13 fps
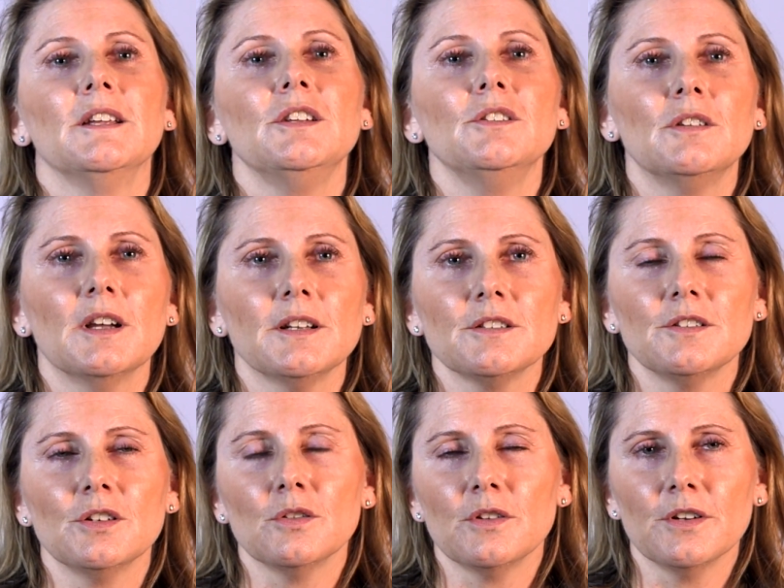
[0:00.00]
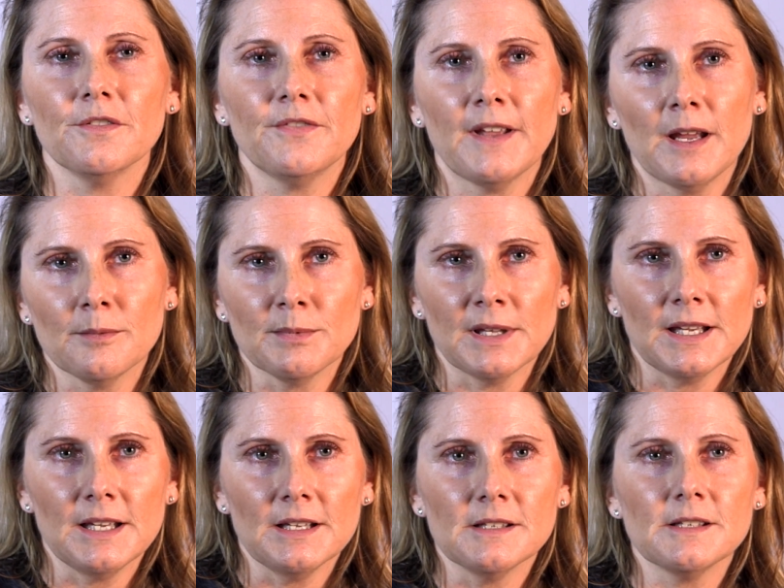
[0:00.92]
you got to know their
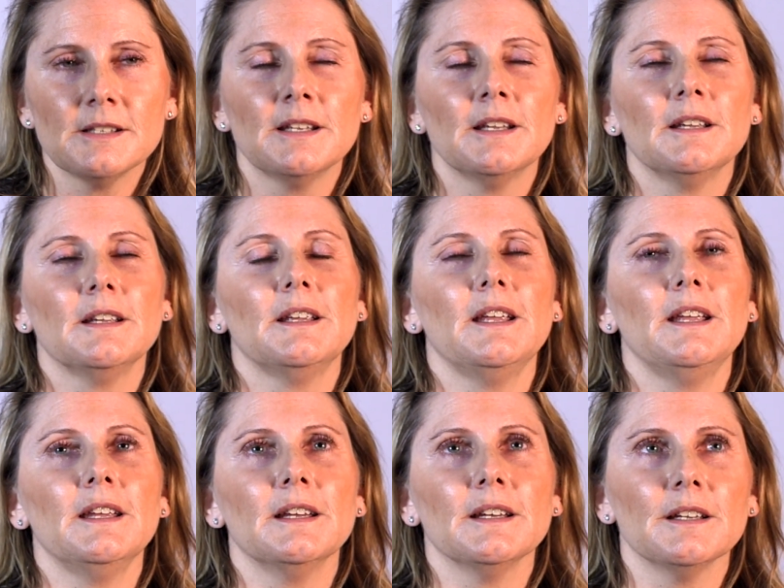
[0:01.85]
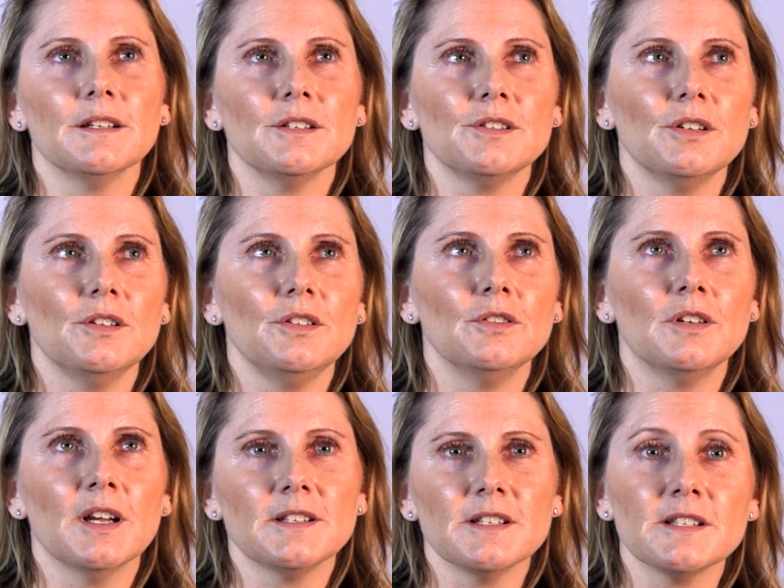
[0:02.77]
families, and you
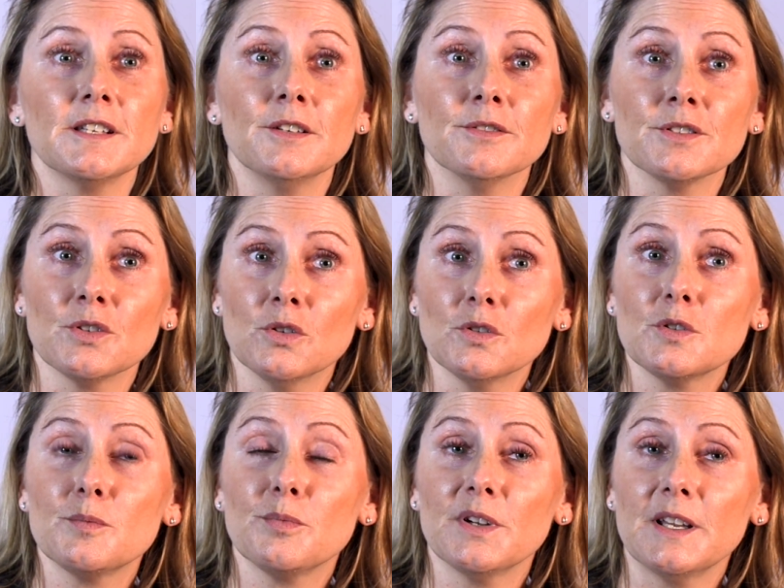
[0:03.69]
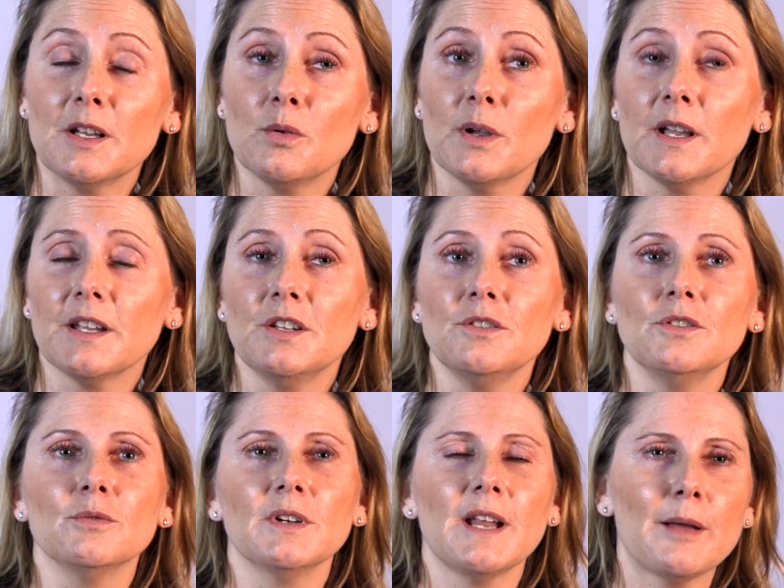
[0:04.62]
got to see results pretty quick. You
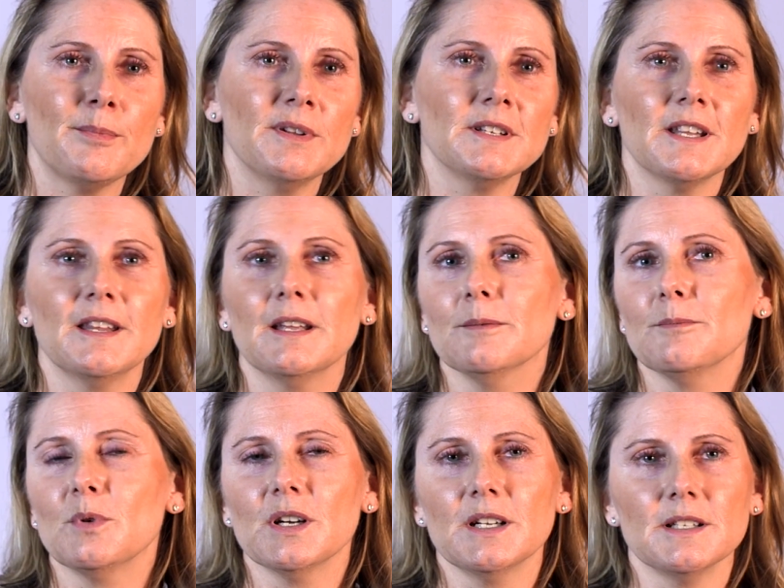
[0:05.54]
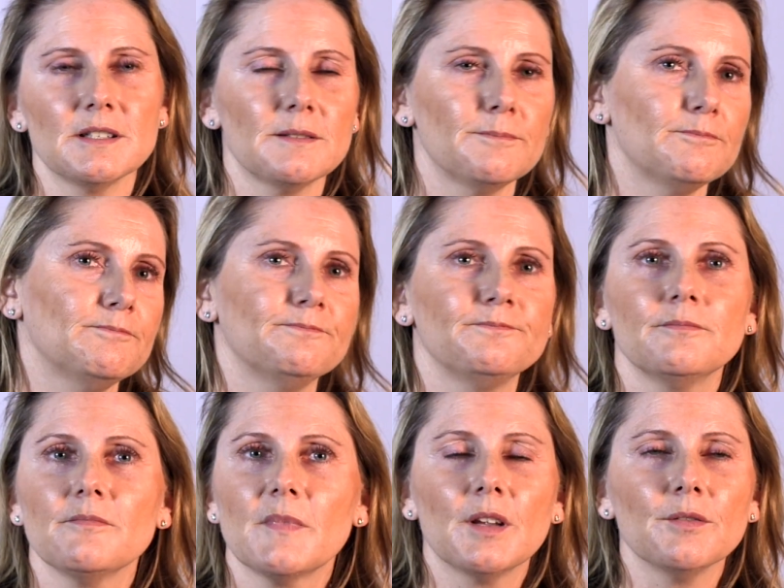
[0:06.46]
knew what happened to them, whereas
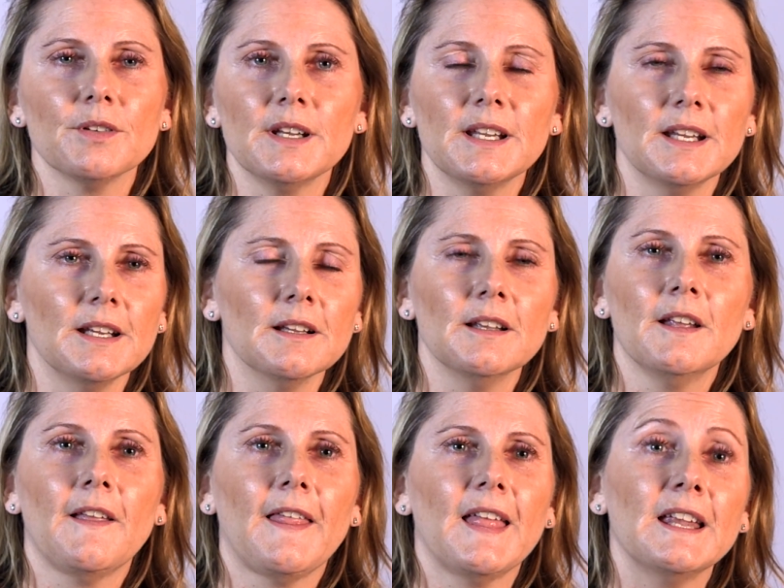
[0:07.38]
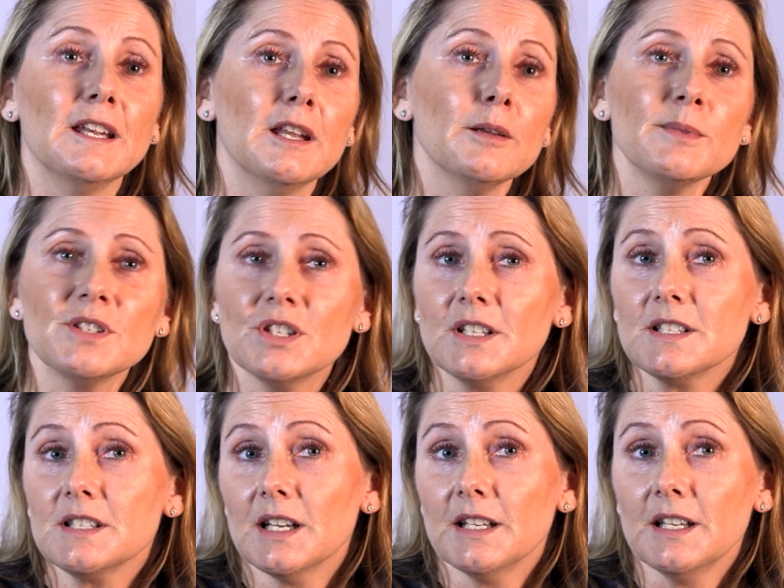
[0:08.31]
reading an imaging
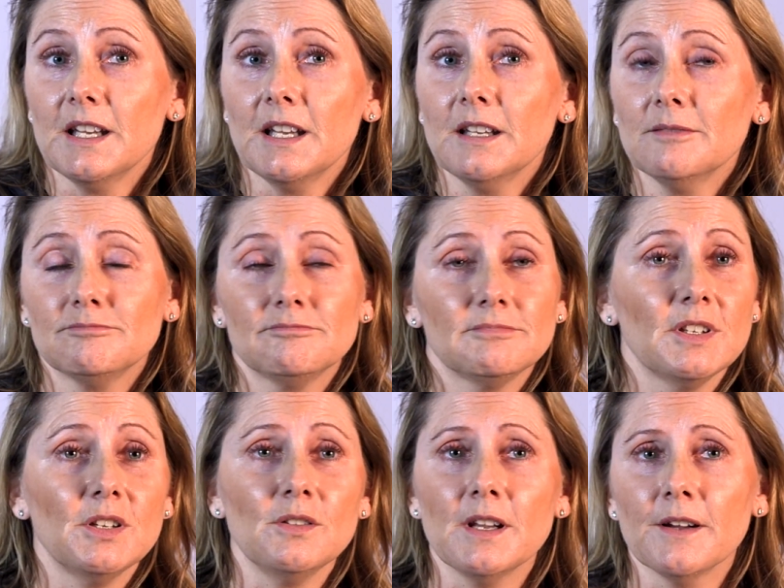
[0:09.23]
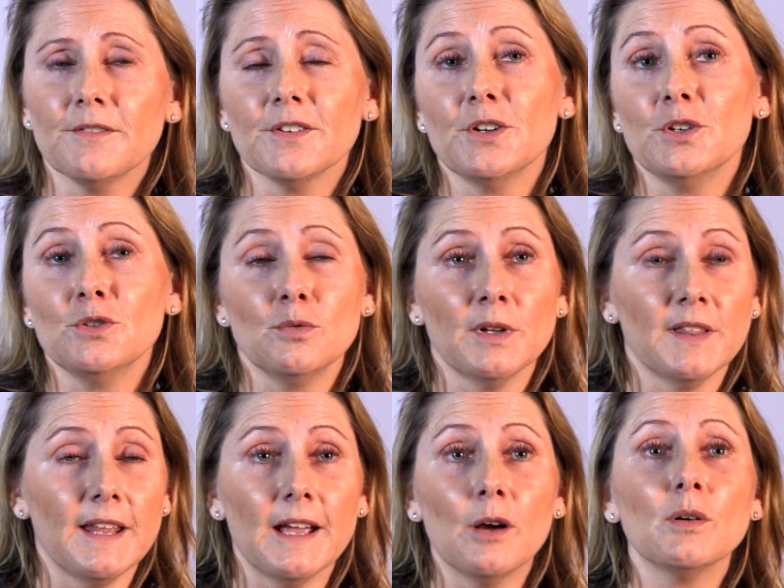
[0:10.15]
study, you never knew what
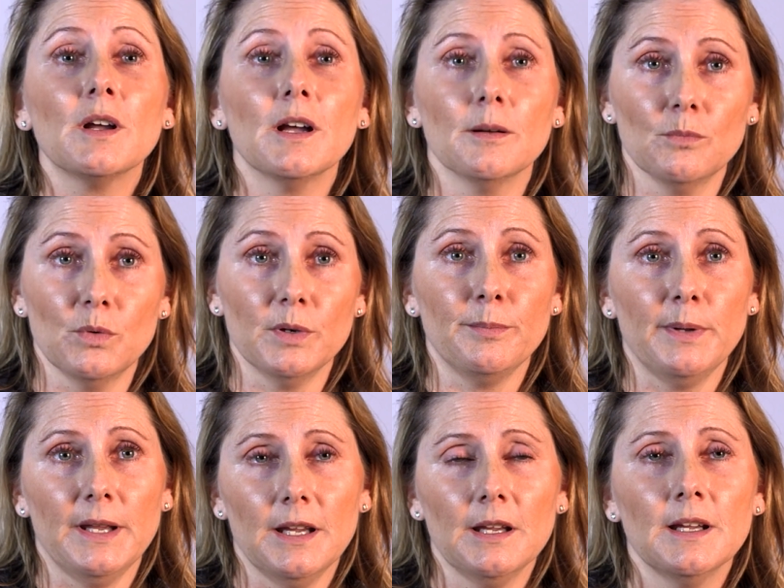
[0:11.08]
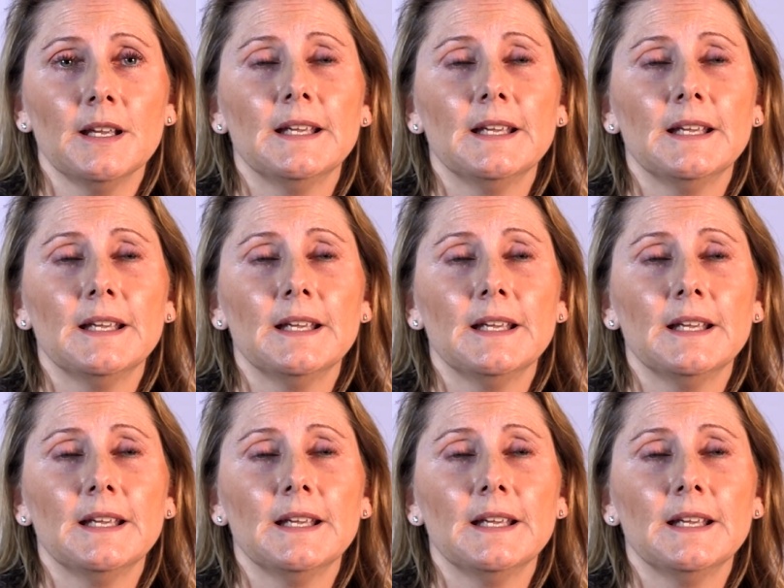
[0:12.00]
the outcome would be.